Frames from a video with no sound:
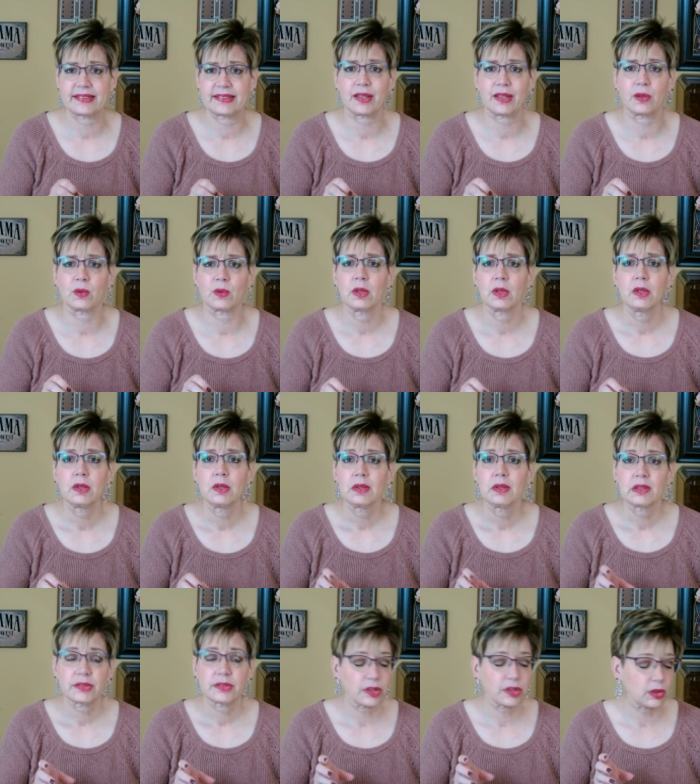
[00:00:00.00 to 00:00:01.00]
So,
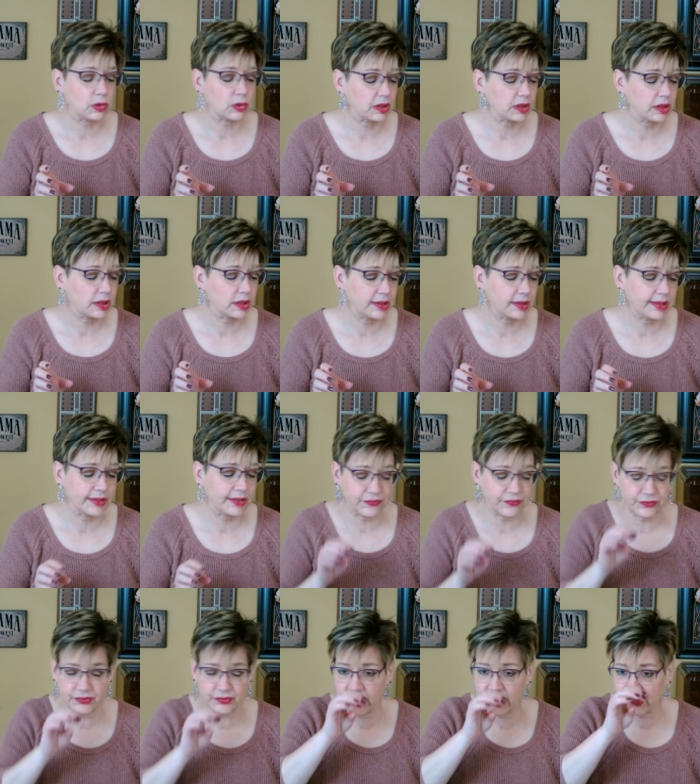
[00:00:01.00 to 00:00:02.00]
so
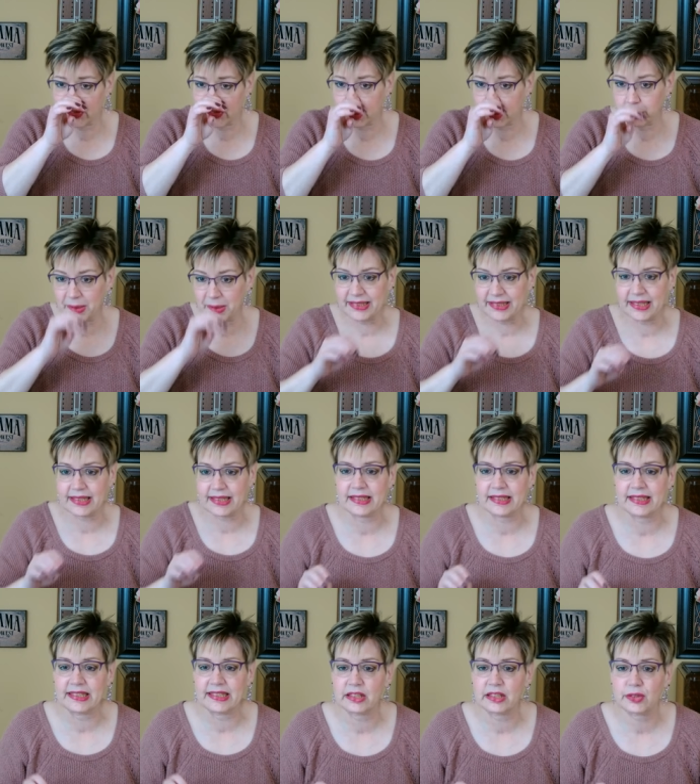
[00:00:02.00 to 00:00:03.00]
if, if you're making
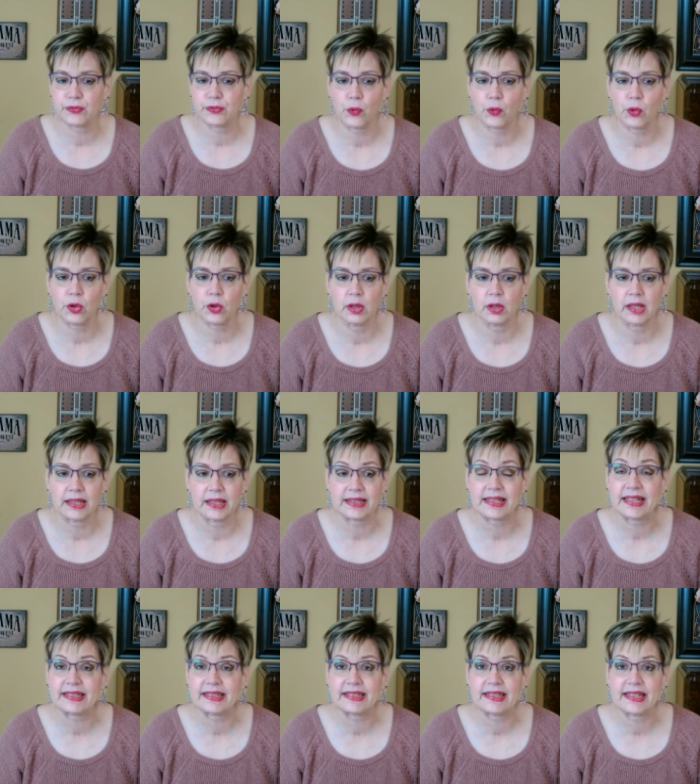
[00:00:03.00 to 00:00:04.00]
these for a
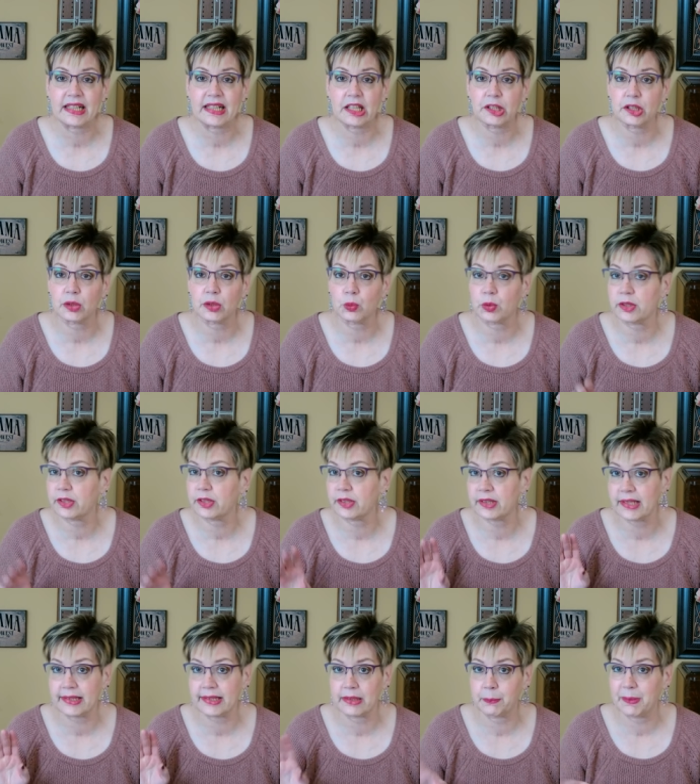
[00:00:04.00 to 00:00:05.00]
get-together where you're
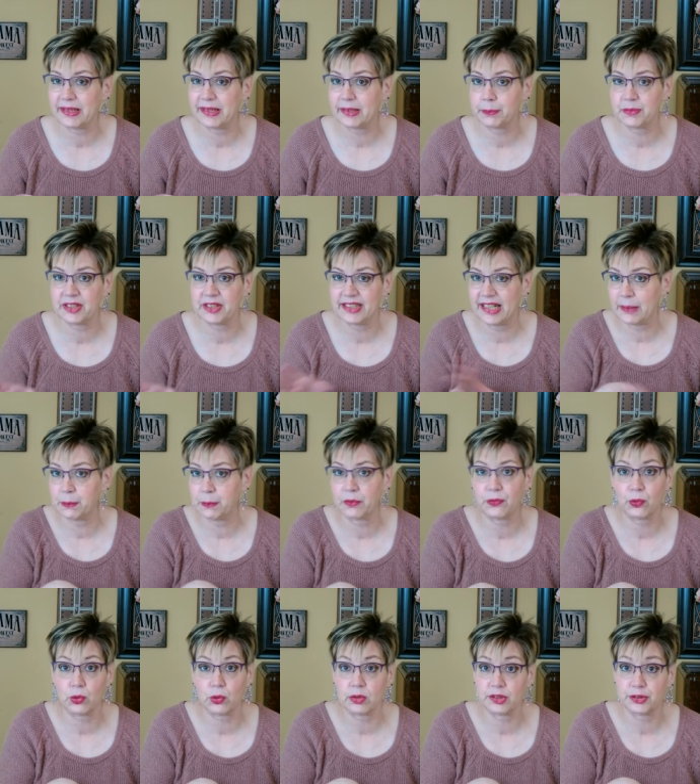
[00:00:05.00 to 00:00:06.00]
going to make them the day
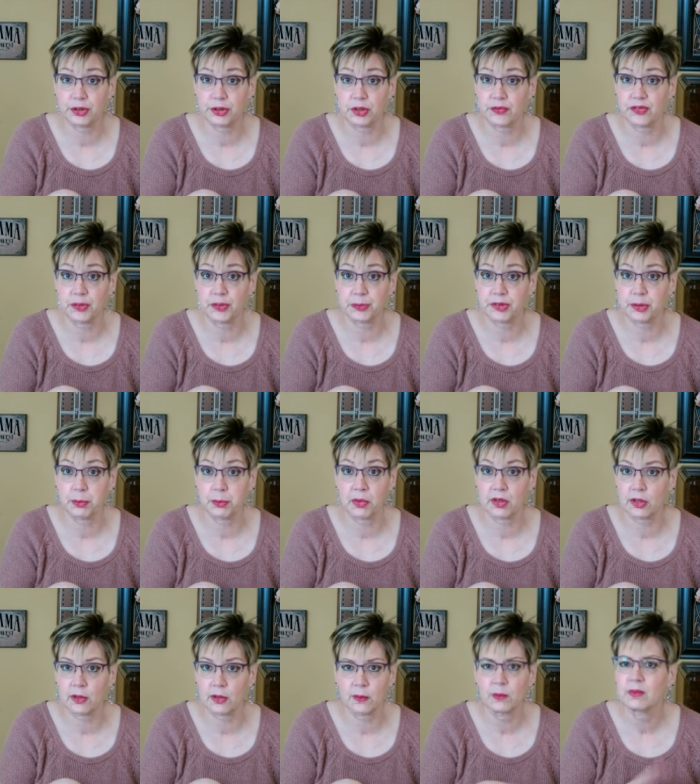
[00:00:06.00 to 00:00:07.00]
before and serve them
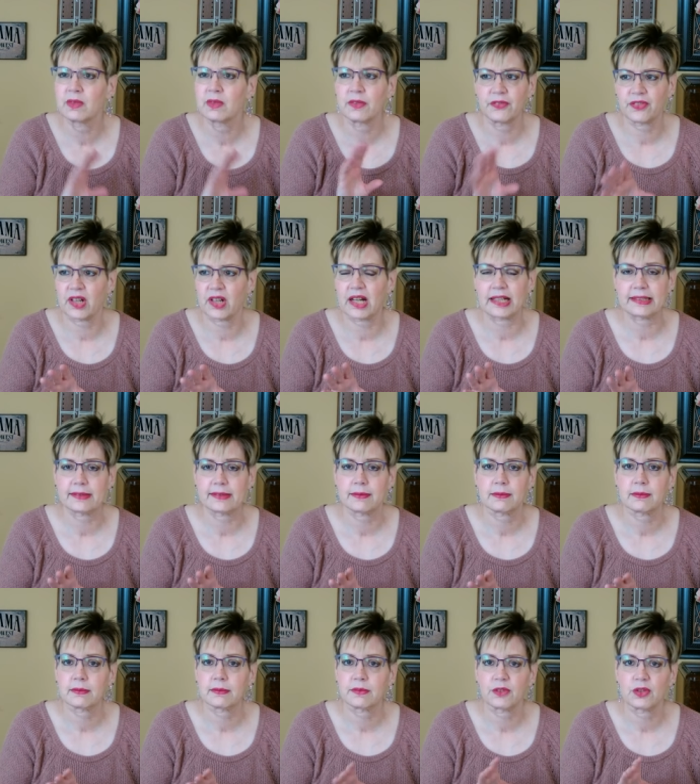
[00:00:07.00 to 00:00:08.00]
tomorrow, fine.
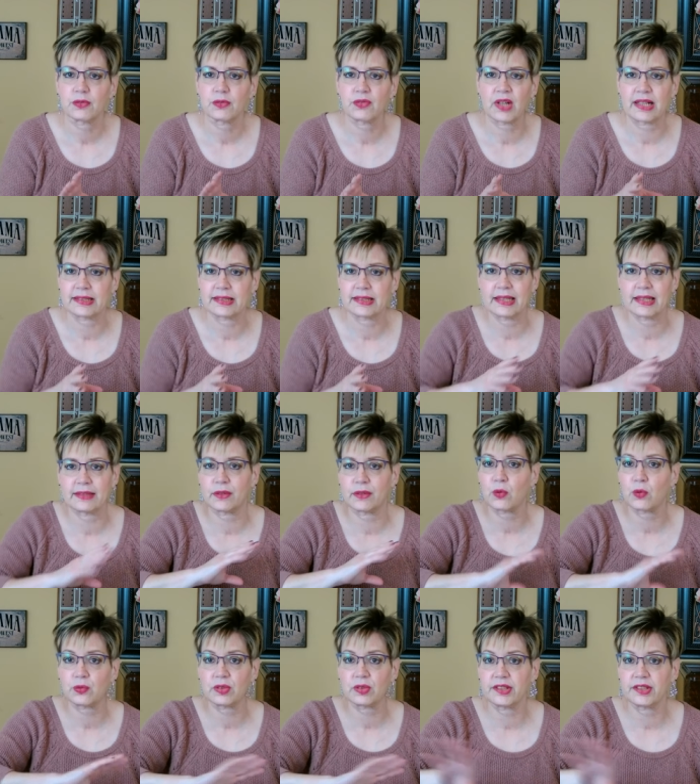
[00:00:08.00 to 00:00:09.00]
Fine. And
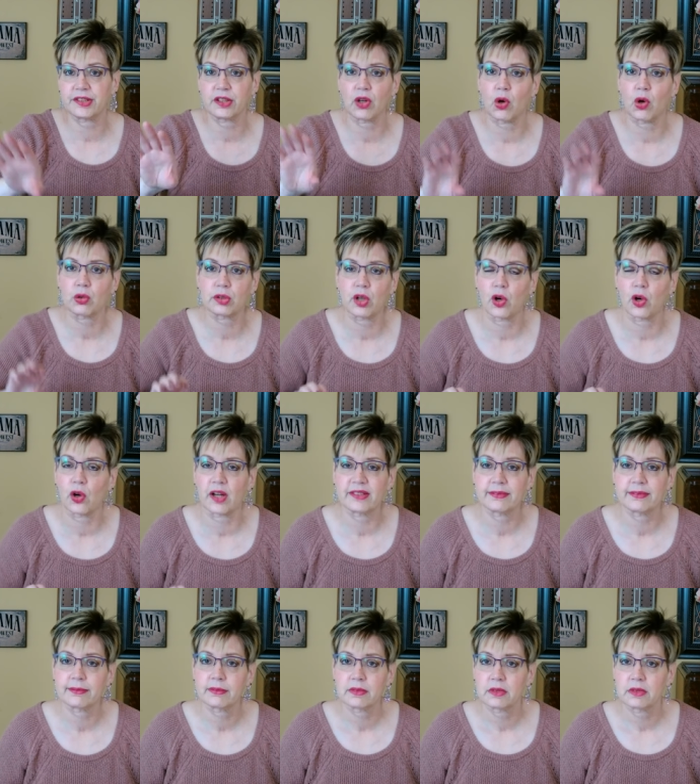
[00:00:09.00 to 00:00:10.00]
hopefully they're all gone,
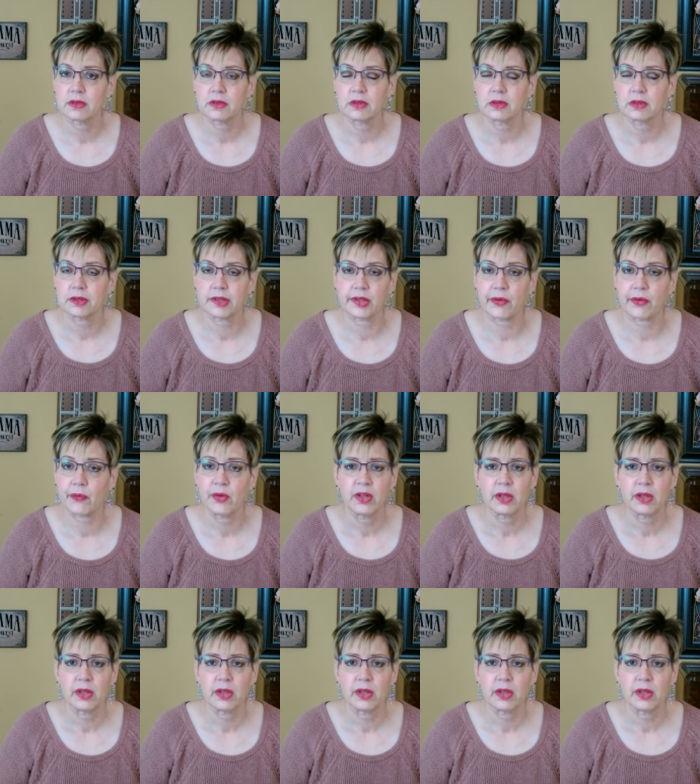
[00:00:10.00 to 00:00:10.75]
you know.